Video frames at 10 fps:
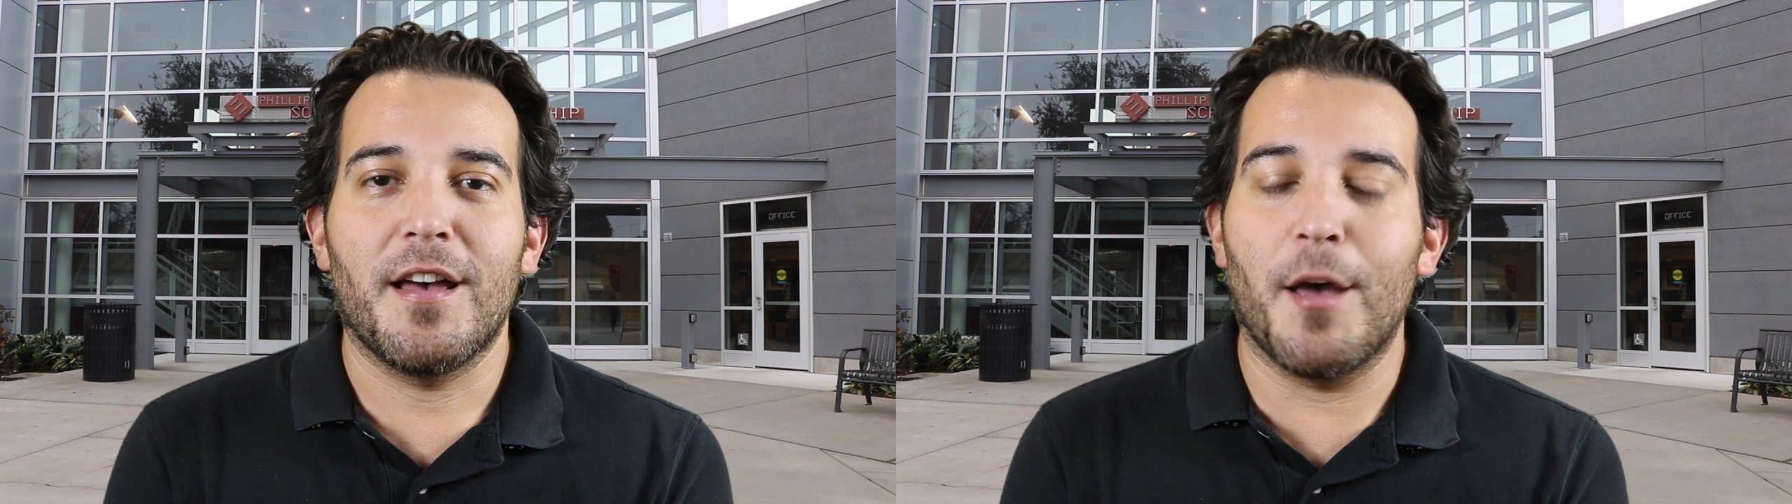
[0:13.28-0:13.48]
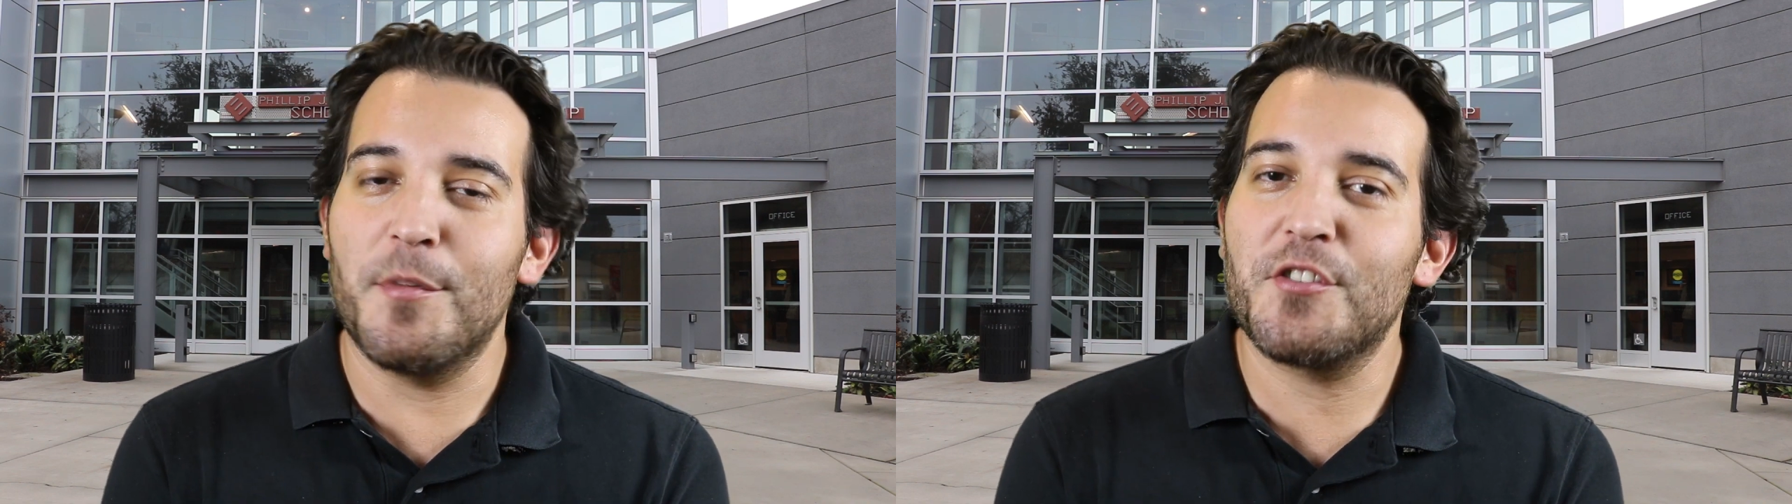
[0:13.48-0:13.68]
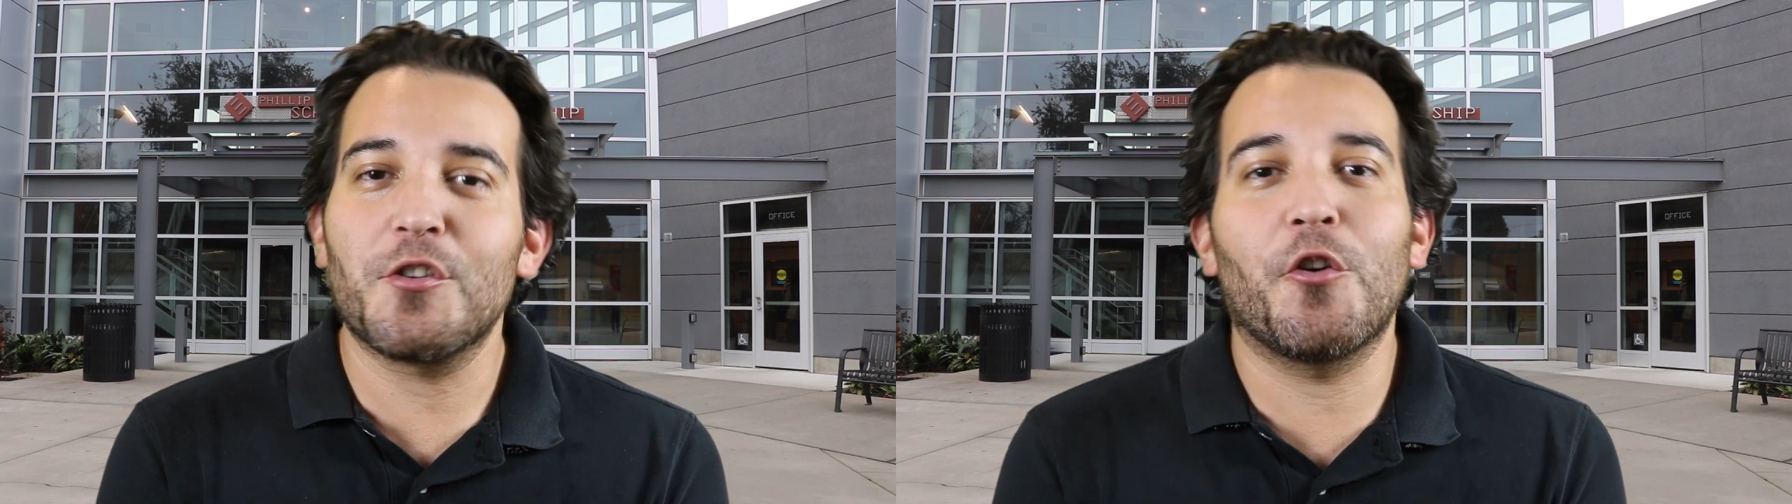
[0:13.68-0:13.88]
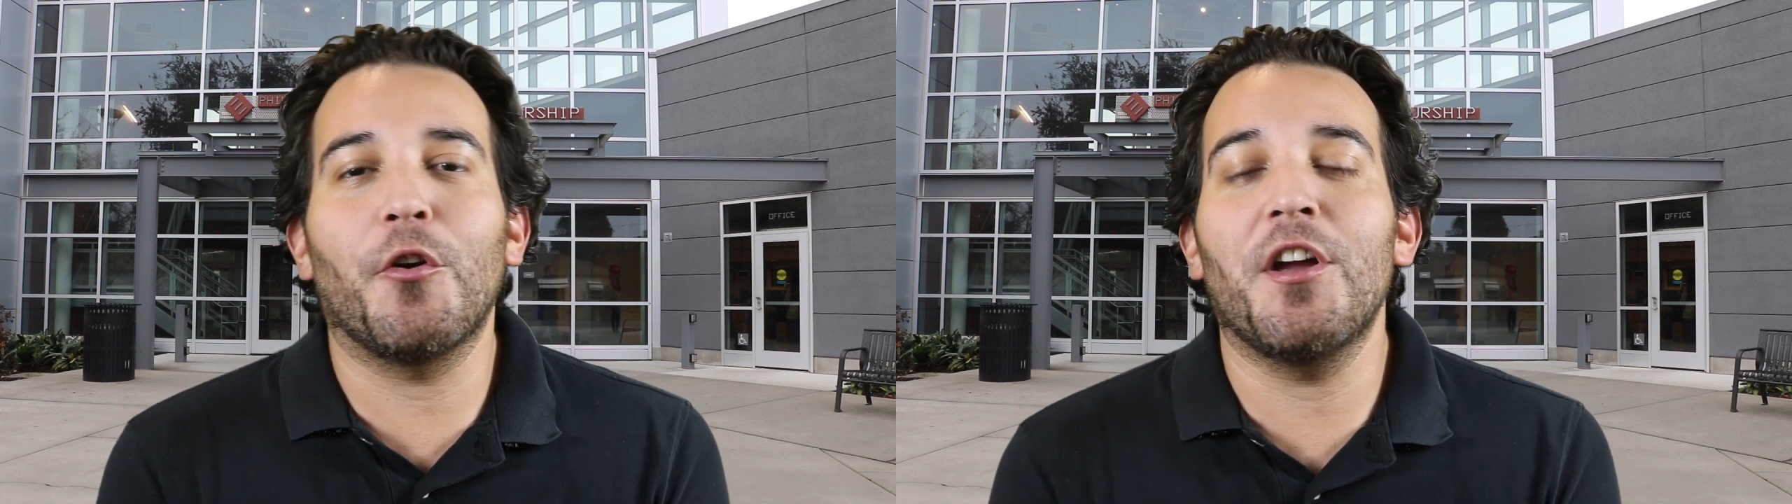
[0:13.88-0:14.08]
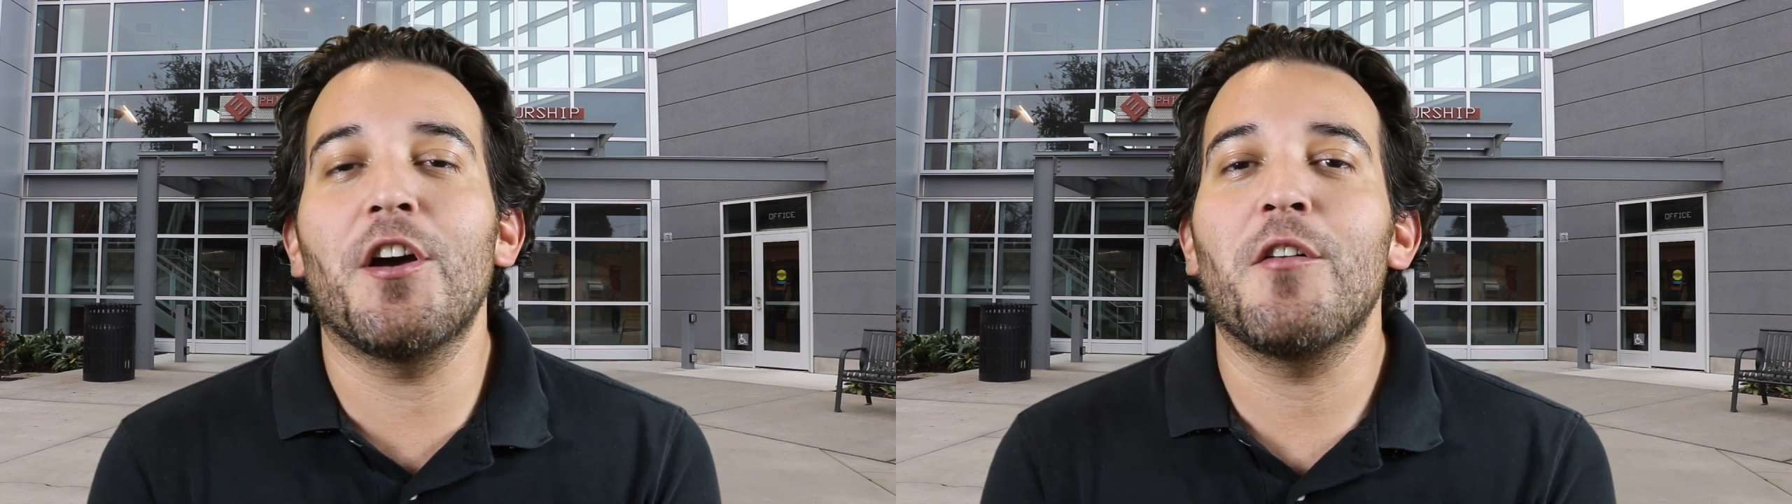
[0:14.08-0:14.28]
I'm Mr.
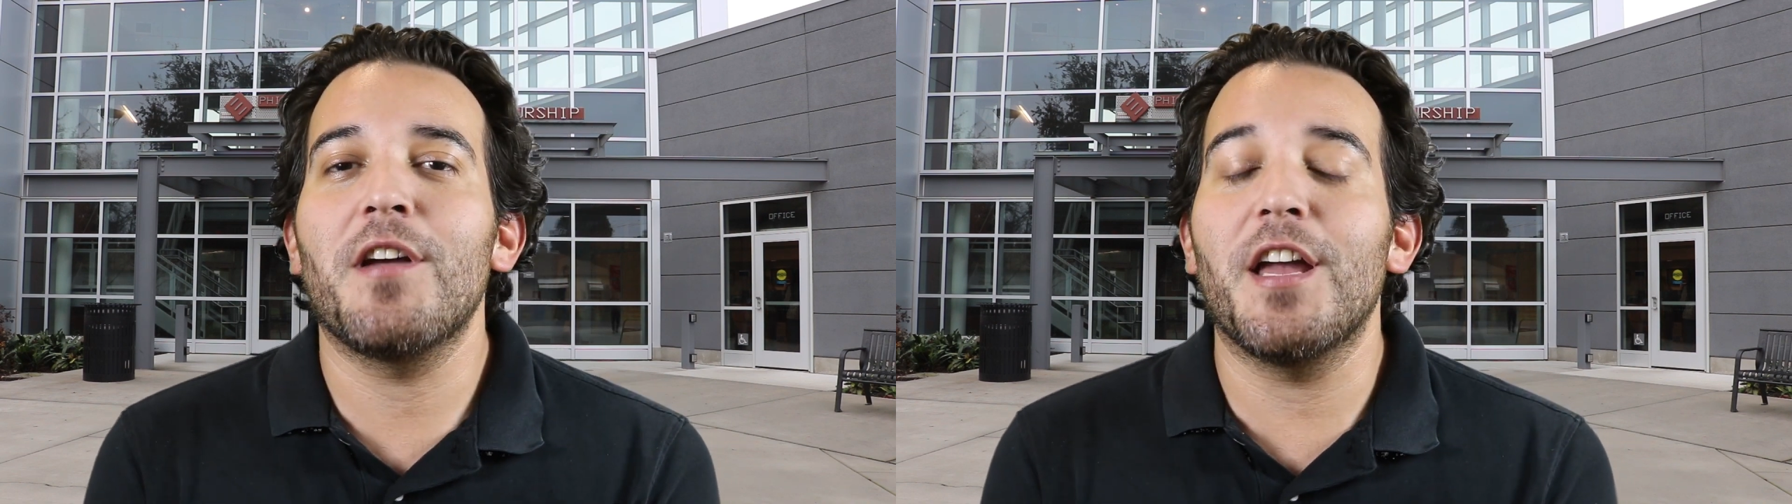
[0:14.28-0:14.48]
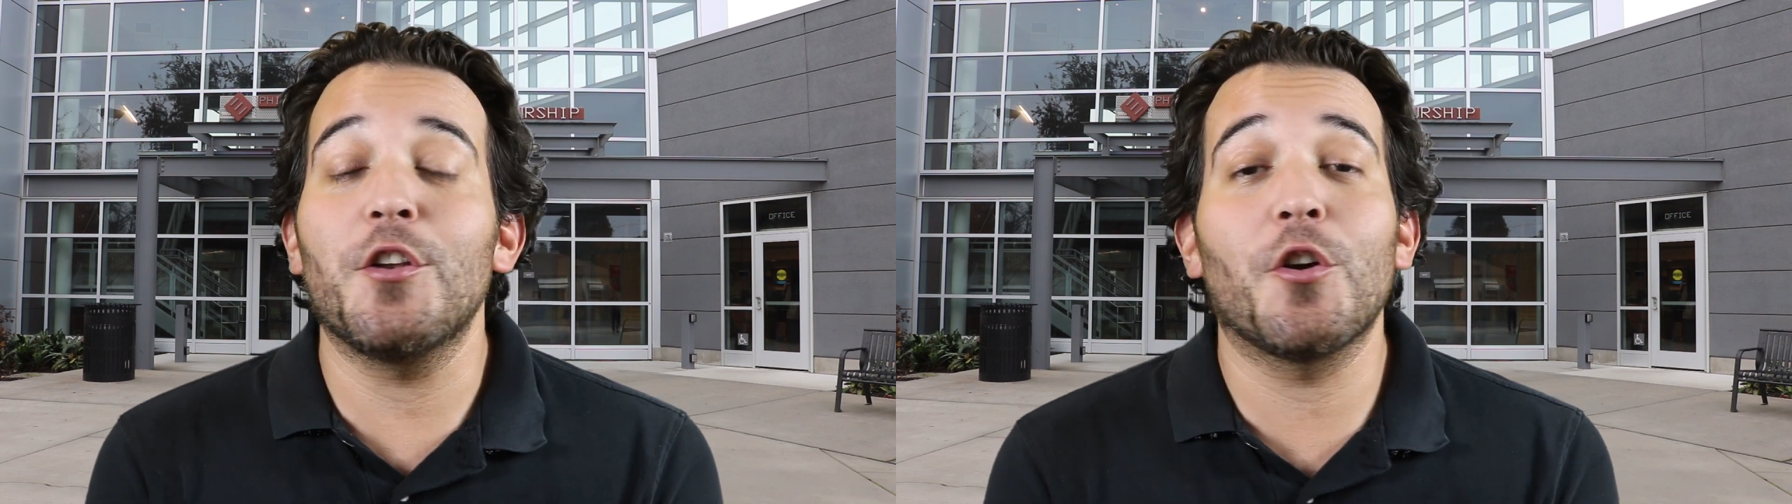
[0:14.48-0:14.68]
Creo, and